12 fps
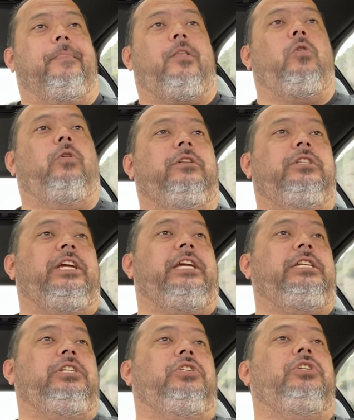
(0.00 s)
oil
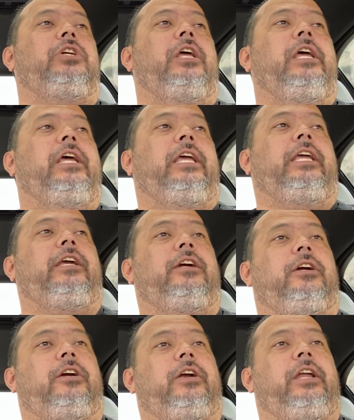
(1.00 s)
change
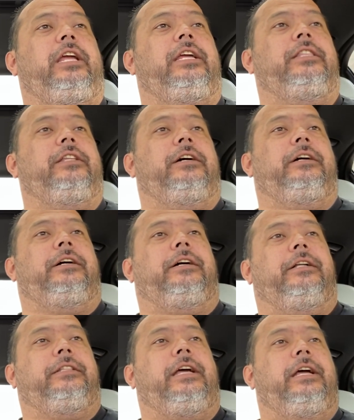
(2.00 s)
here in
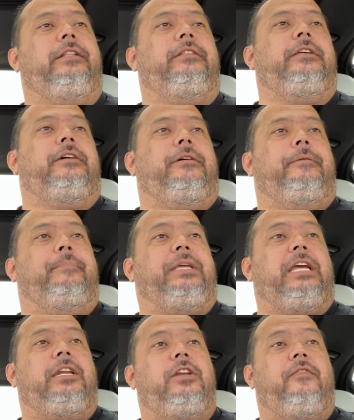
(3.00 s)
the
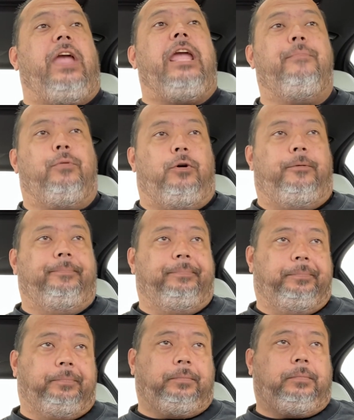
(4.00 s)
beginning of April.
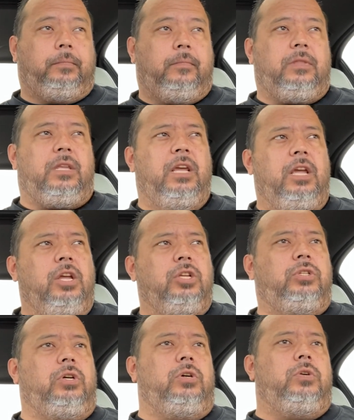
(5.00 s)

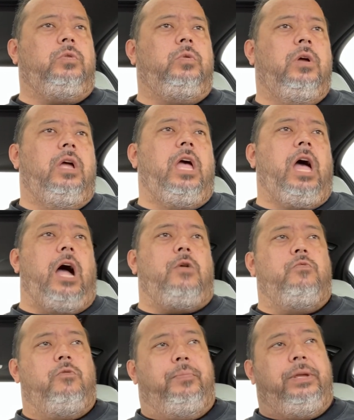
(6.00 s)
So I
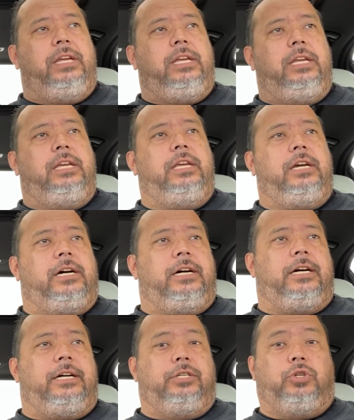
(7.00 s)
will be
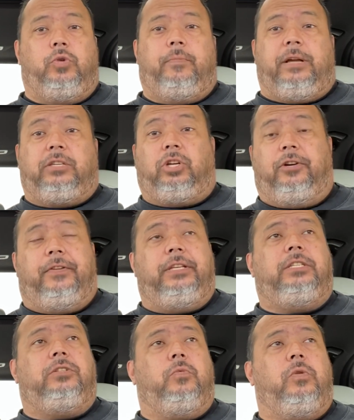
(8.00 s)
doing my
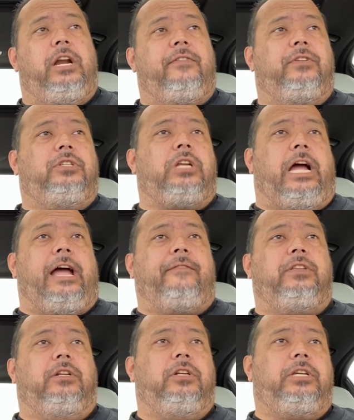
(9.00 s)
service, whatever. I have
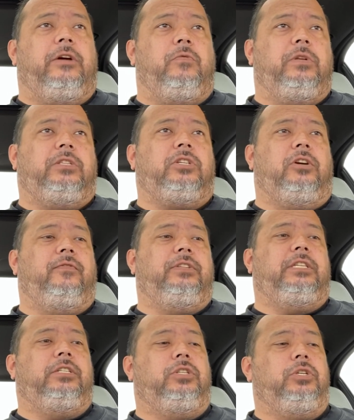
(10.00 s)
to look at what
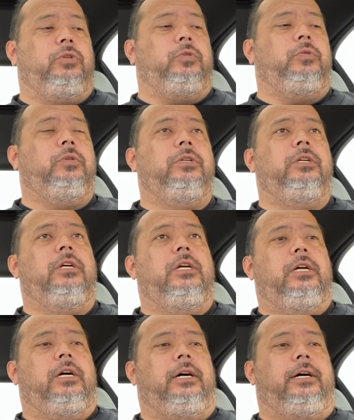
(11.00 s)
services do.
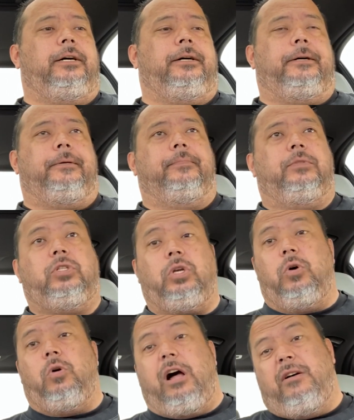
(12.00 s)

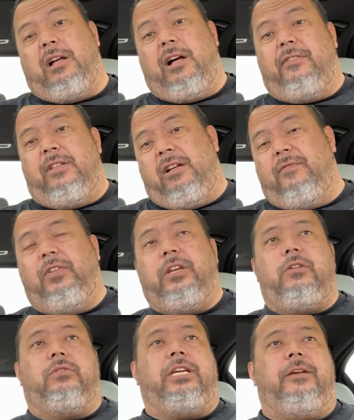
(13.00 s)
So I'll
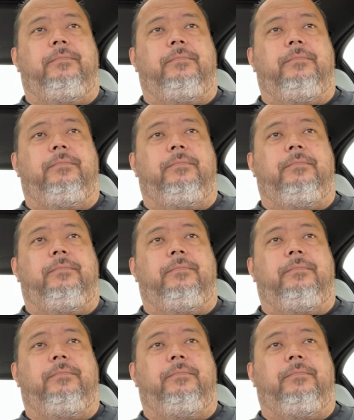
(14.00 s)
videotape